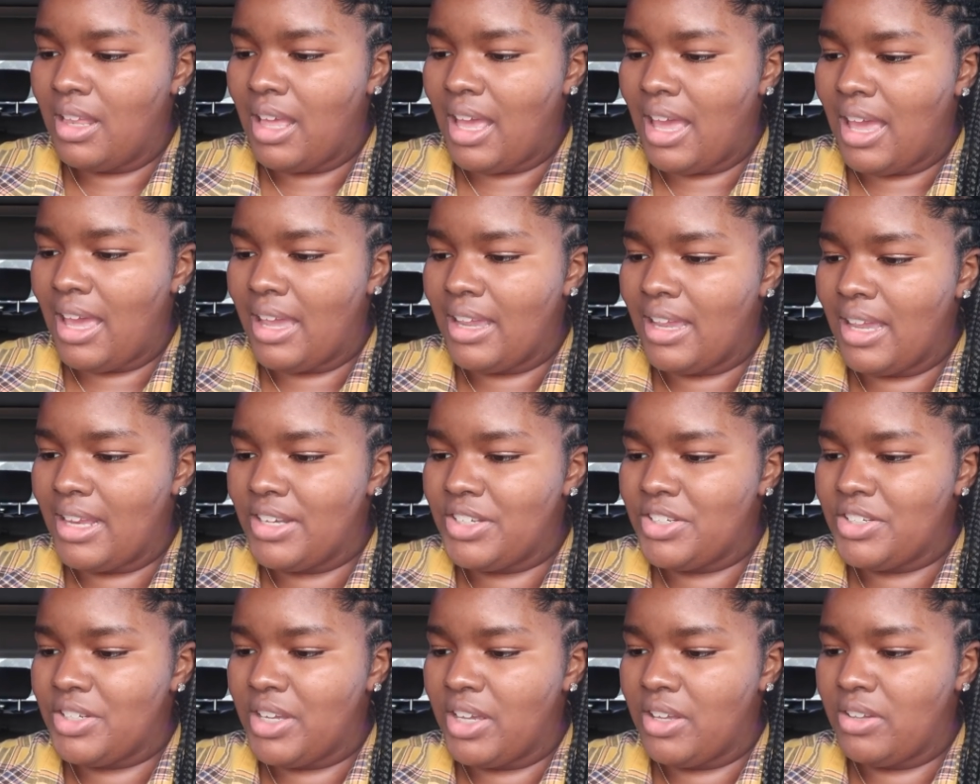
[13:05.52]
I
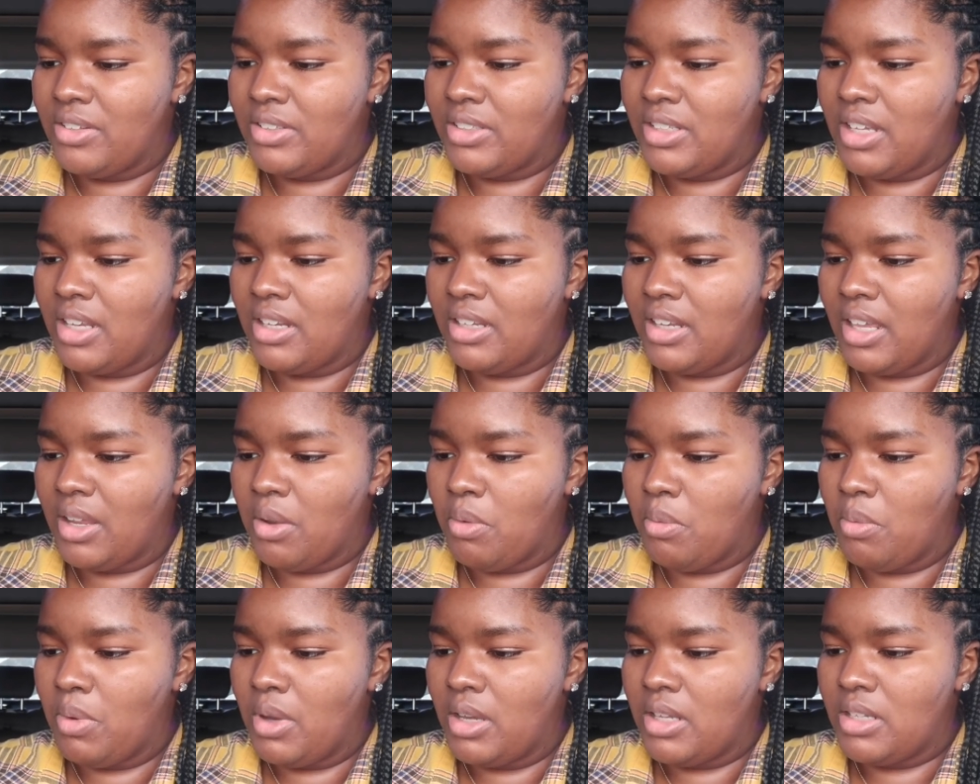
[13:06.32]
got gel done
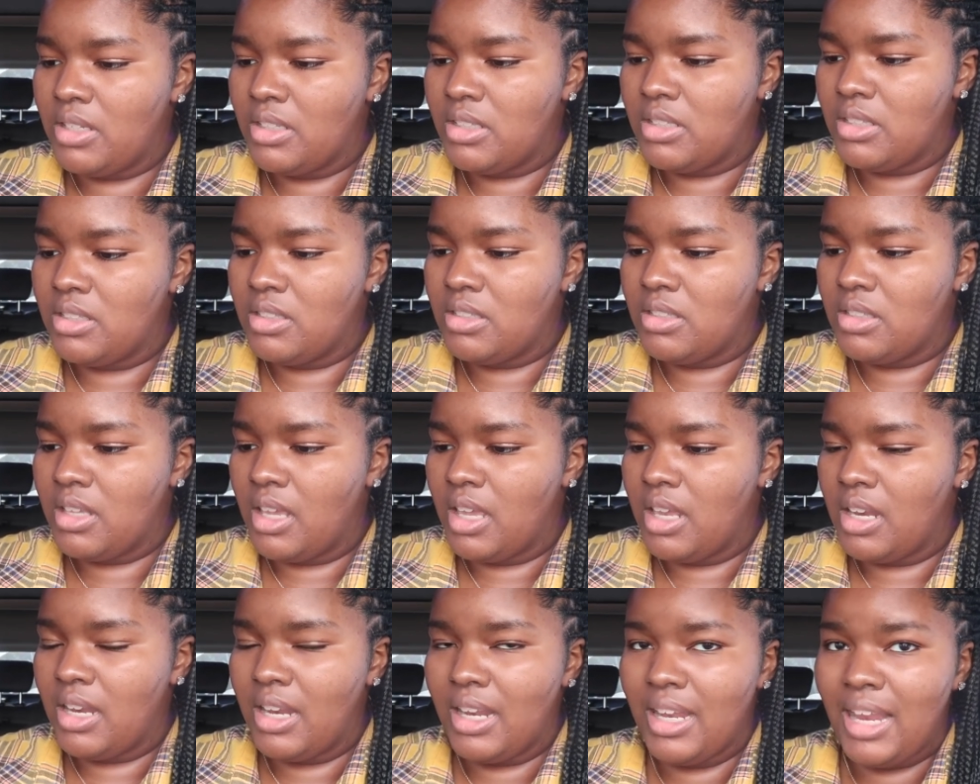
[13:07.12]
like once
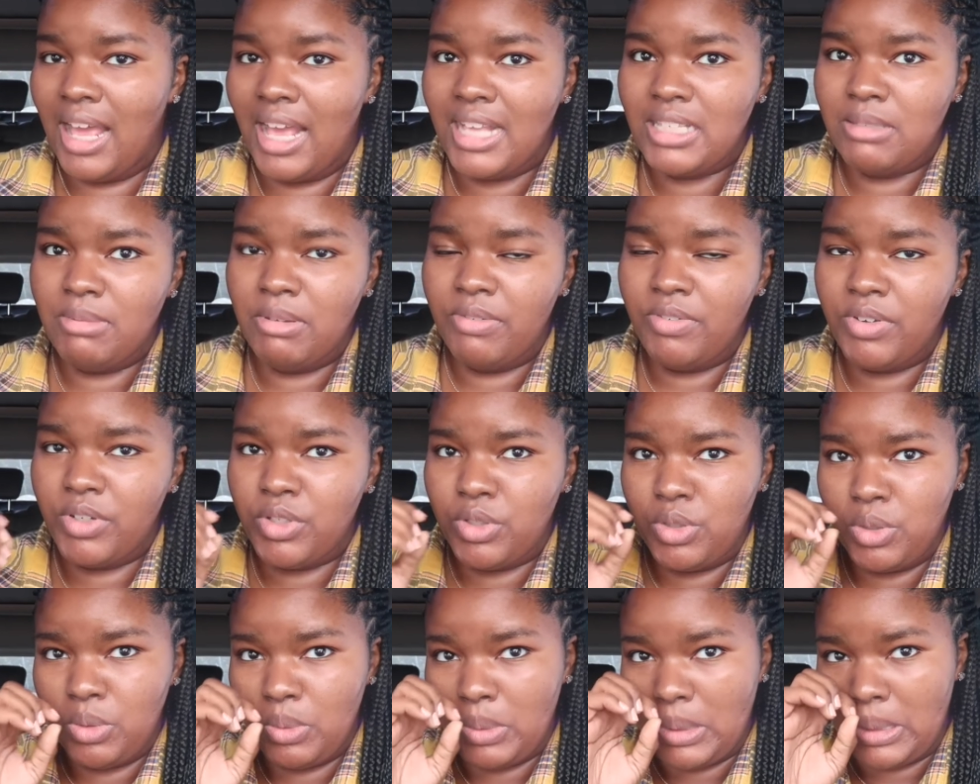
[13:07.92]
and it lasted me for
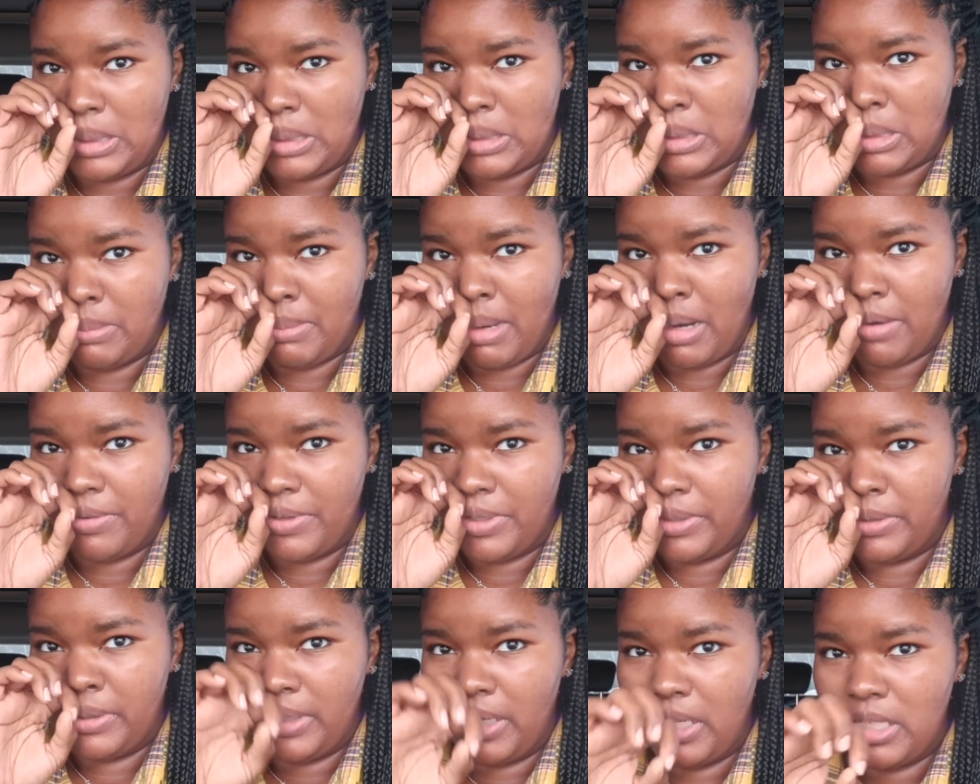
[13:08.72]
2 weeks on my
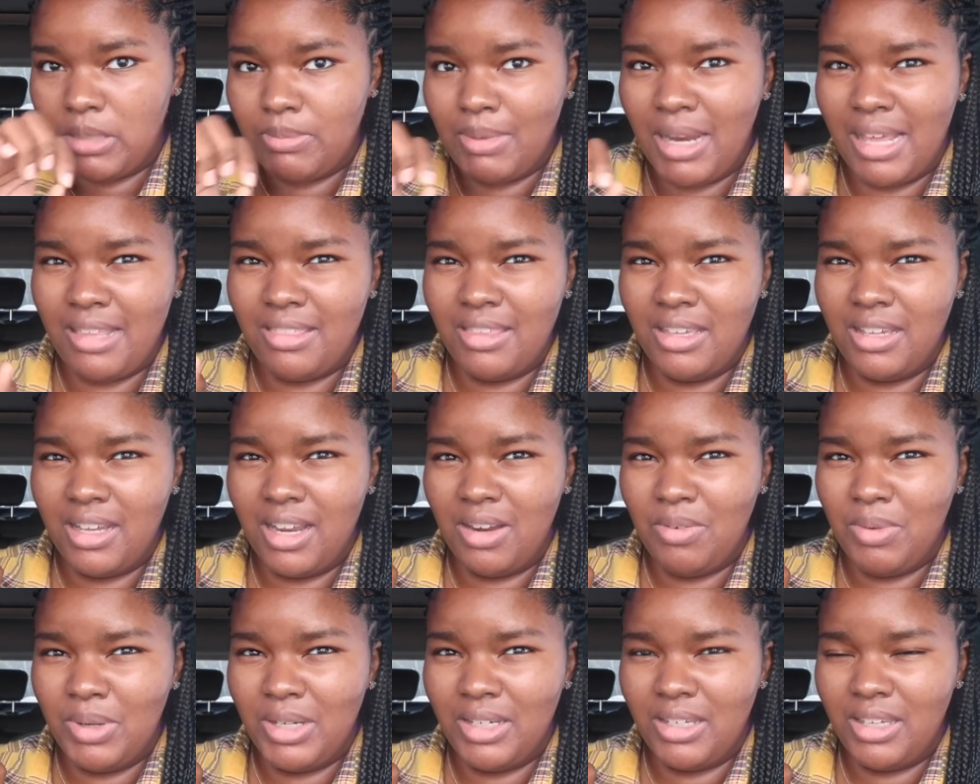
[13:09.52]
real nails, but I think
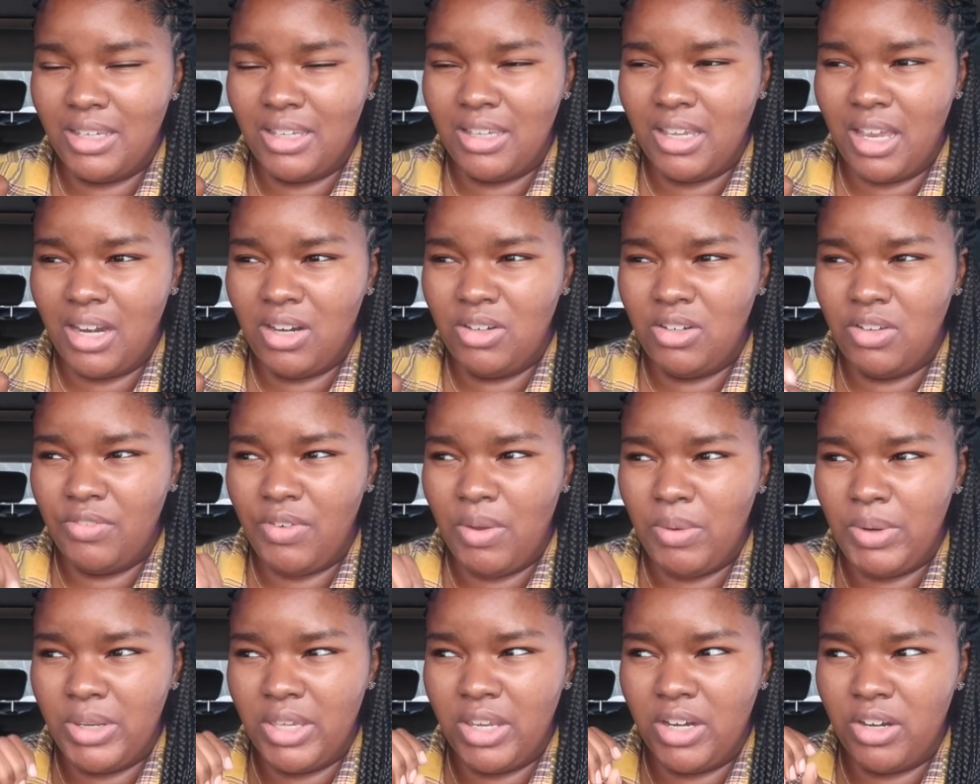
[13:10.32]
I wanna get, I don't know
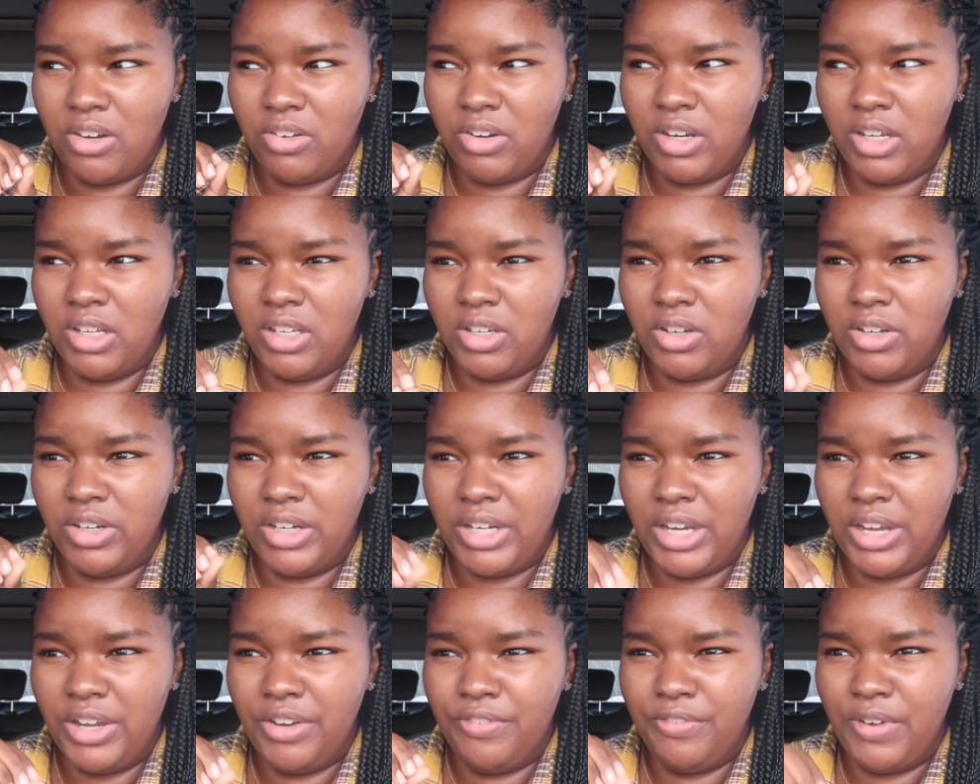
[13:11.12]
if I wanna get acrylic
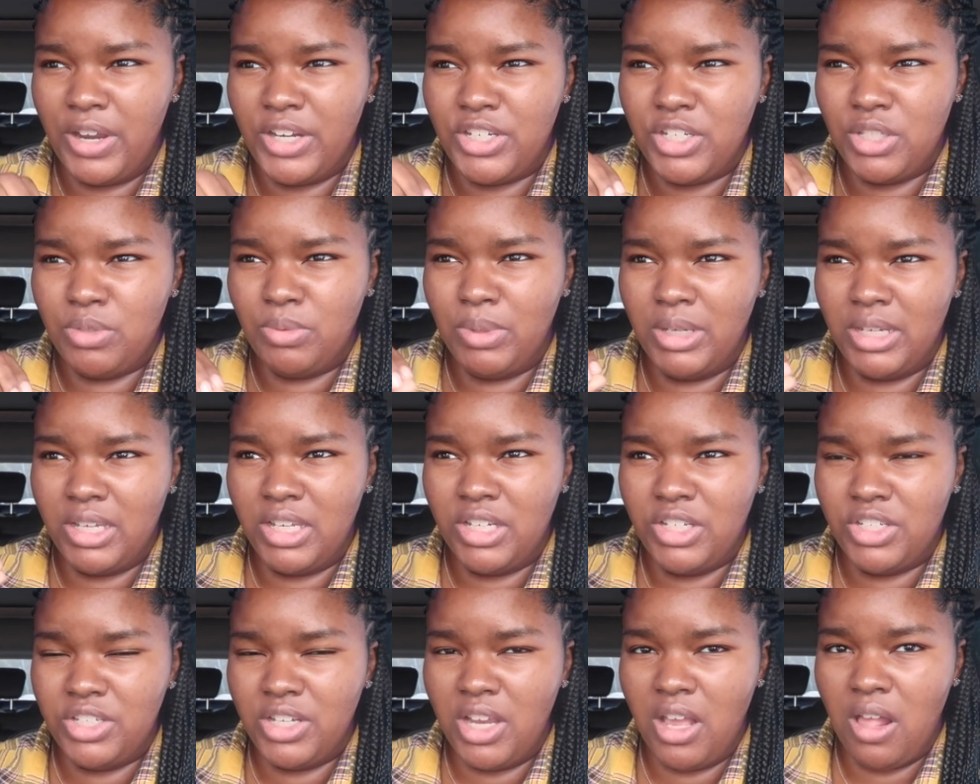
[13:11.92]
or if I just wanna
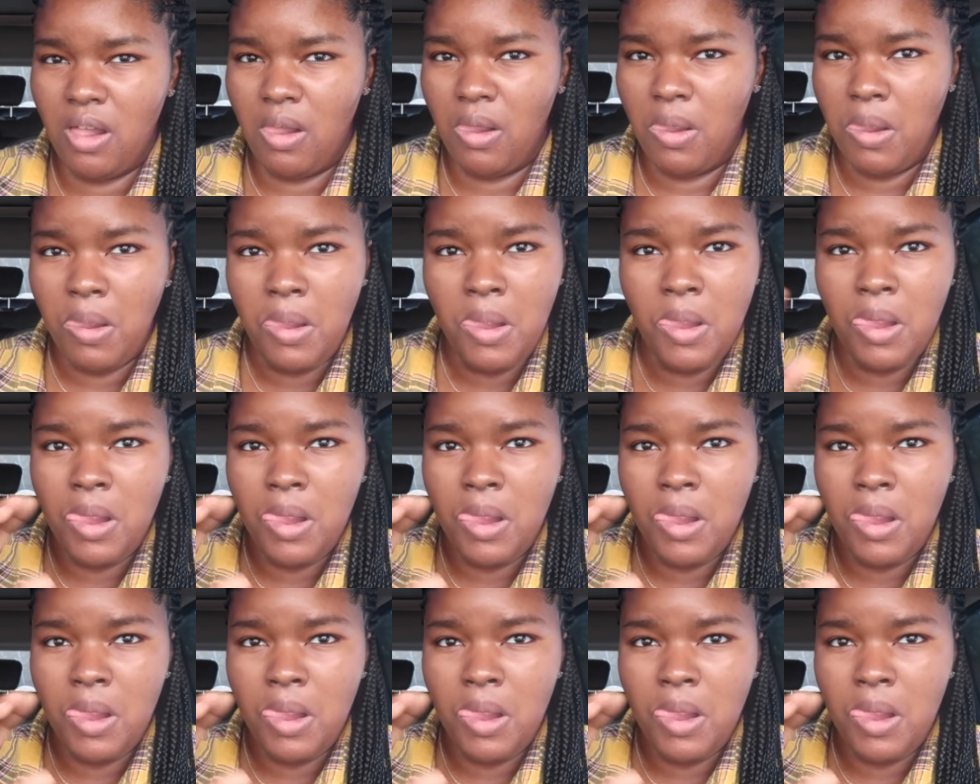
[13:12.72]
get gel.